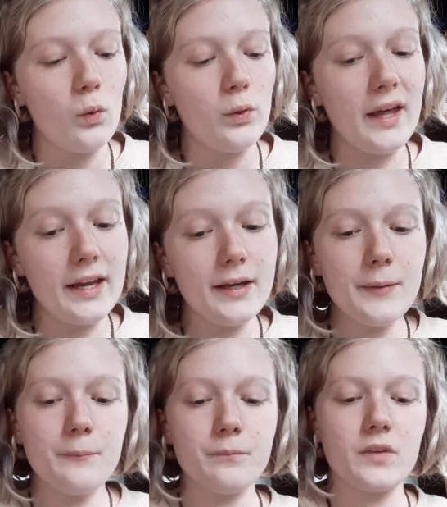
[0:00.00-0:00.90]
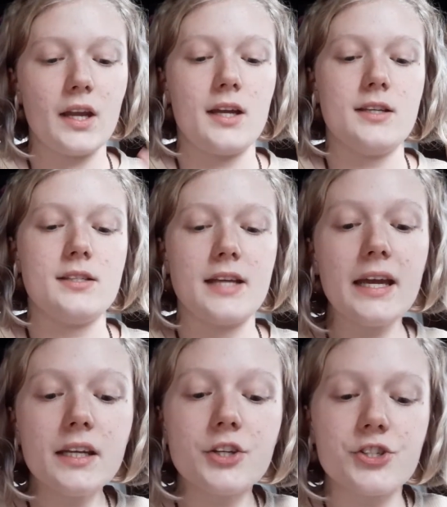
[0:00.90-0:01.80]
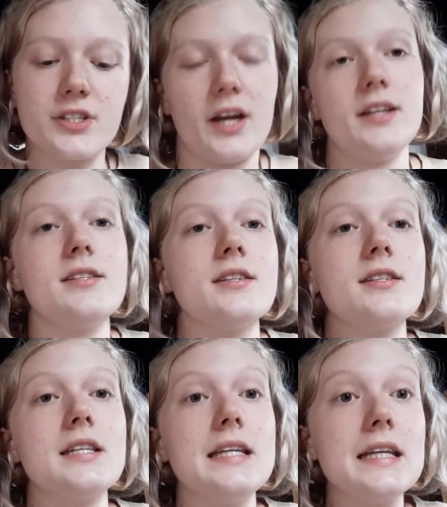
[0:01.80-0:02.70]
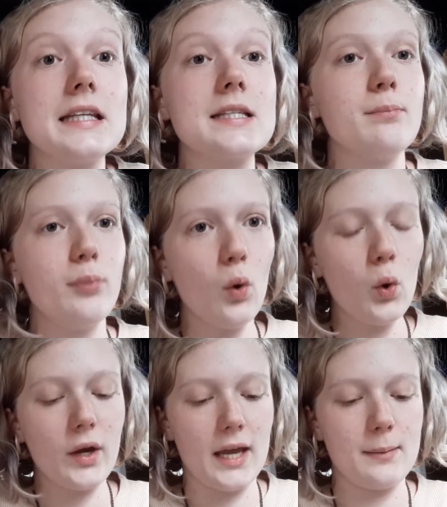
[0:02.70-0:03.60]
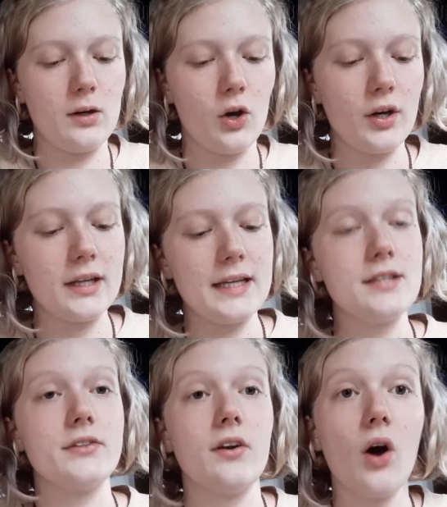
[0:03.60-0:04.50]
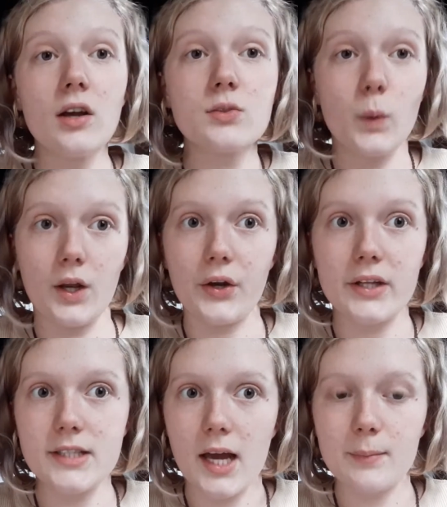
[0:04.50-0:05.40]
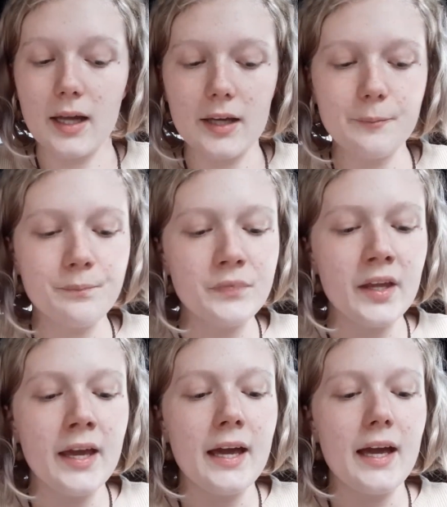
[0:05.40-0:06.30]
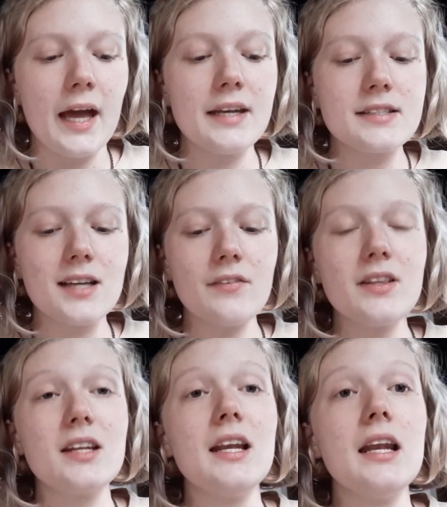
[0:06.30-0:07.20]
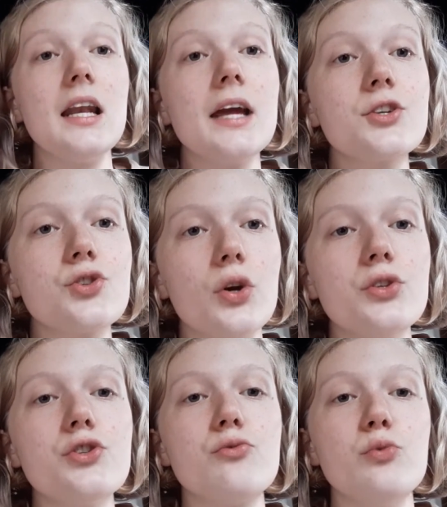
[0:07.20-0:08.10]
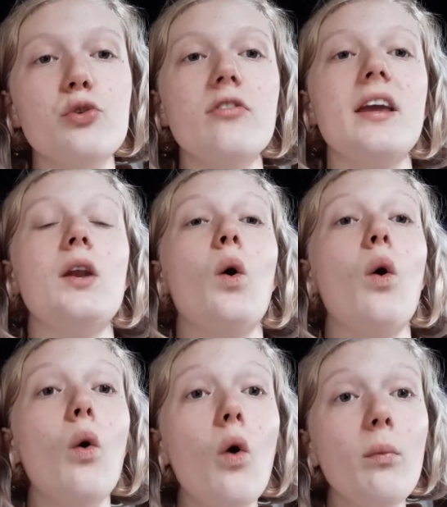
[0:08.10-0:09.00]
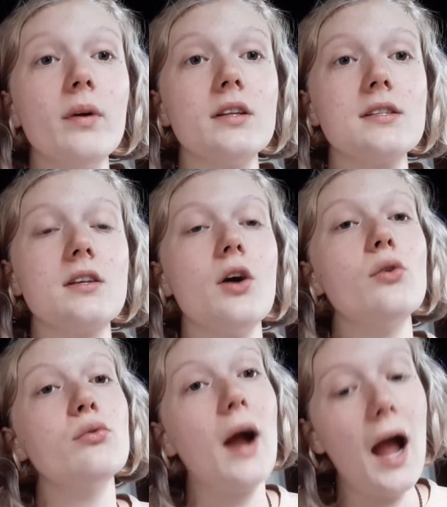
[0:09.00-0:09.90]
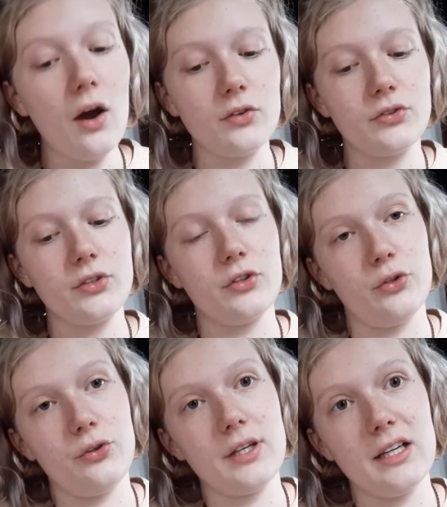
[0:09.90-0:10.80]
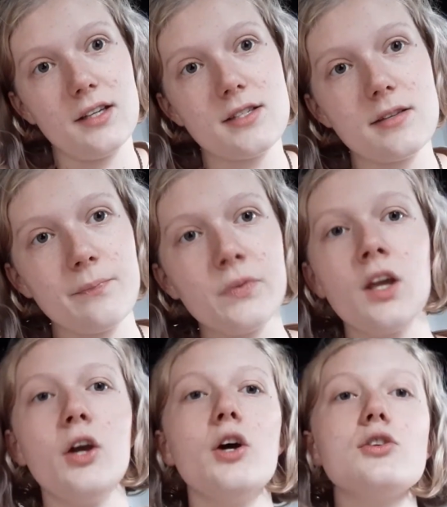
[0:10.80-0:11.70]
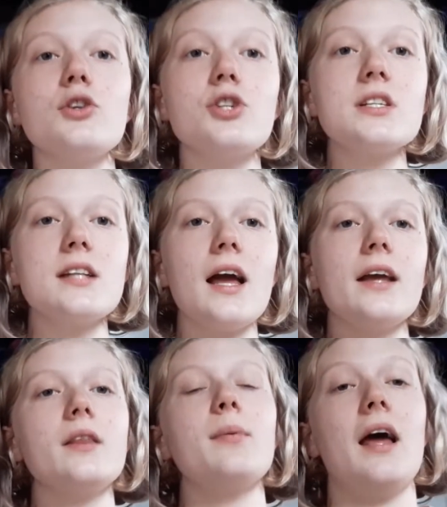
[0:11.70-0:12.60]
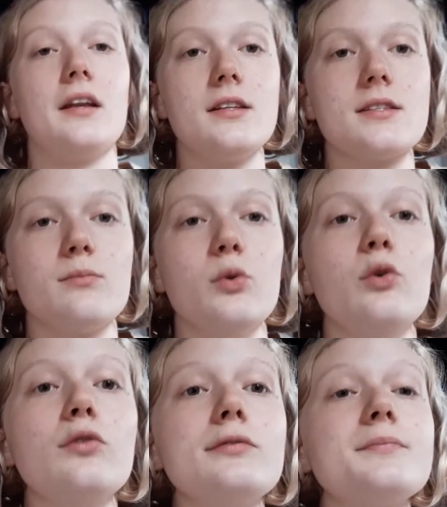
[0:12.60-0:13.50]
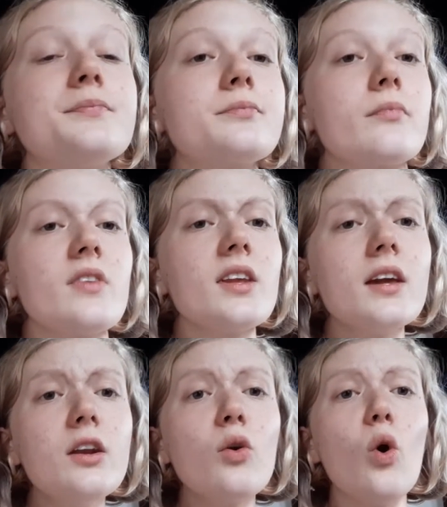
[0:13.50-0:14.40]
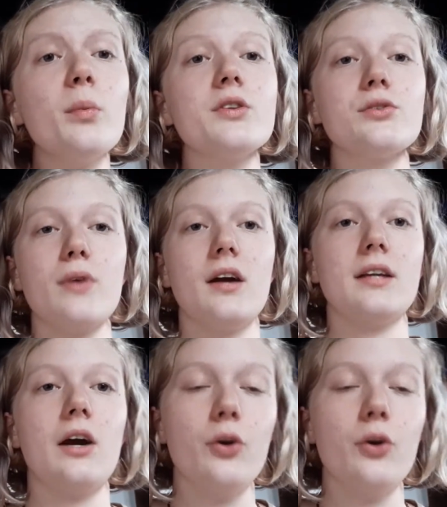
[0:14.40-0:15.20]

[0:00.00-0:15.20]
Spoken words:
Then Danish scientist Niels Bohr came along, and he's the last one on our timeline, and discovered that electrons move in orbits around the nucleus. So just like the planets move in an orbit around